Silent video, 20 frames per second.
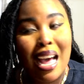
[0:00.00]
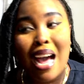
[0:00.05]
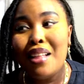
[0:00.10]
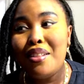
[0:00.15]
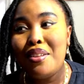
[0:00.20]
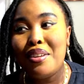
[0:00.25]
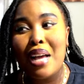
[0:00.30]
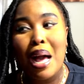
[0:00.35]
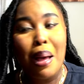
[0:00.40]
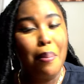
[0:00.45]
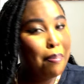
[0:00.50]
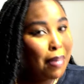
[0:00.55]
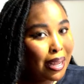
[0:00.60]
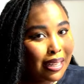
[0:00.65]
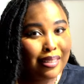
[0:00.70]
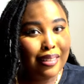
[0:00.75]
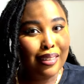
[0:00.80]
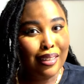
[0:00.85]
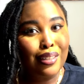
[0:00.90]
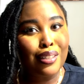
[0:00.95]
I look
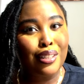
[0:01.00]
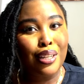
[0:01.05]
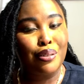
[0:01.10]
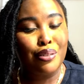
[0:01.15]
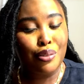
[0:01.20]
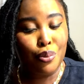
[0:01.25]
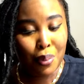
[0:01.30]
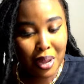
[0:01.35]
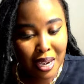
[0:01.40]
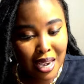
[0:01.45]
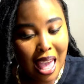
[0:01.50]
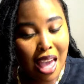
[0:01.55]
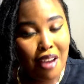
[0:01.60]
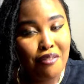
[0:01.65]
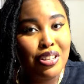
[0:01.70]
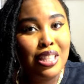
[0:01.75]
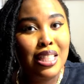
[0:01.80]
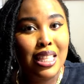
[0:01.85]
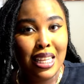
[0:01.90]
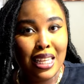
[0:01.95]
amazing in clothes when
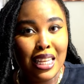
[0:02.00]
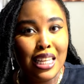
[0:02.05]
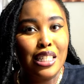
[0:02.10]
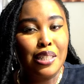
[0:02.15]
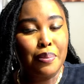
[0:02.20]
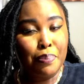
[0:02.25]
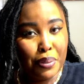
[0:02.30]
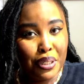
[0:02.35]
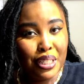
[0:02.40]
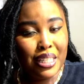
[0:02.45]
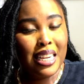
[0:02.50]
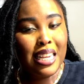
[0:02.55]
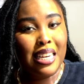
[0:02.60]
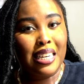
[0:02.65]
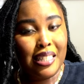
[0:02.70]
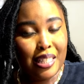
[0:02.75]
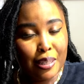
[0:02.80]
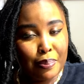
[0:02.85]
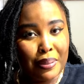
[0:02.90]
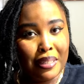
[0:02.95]
everything is put in
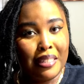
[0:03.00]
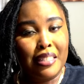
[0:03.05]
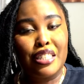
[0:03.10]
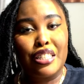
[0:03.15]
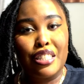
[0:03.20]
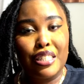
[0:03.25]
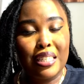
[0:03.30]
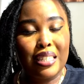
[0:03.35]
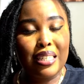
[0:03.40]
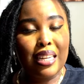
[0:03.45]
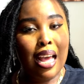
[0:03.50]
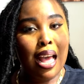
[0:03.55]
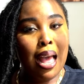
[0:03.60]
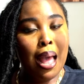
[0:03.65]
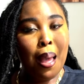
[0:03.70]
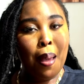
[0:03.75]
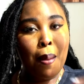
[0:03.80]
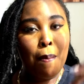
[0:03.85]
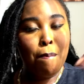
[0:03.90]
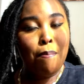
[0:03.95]
its position,
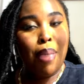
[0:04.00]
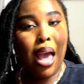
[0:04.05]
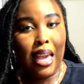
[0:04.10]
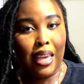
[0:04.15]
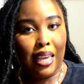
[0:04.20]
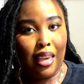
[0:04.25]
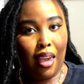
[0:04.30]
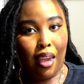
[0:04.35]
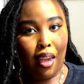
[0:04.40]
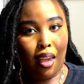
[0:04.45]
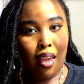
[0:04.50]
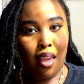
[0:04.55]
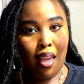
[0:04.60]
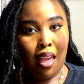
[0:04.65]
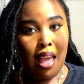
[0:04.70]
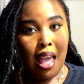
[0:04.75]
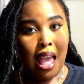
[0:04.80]
banging.